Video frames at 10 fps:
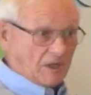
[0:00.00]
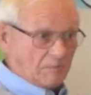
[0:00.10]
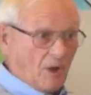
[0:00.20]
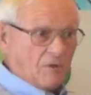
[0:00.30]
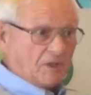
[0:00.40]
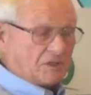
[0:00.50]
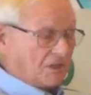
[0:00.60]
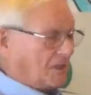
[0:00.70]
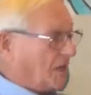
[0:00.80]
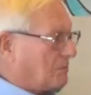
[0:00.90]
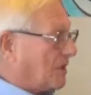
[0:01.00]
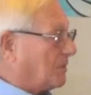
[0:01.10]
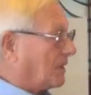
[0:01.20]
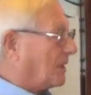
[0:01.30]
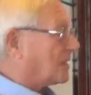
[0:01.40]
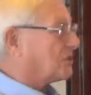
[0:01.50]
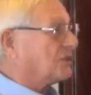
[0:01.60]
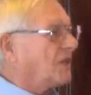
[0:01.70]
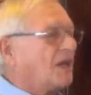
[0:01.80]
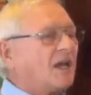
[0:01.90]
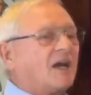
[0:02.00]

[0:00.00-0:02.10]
opponents in the upcoming election,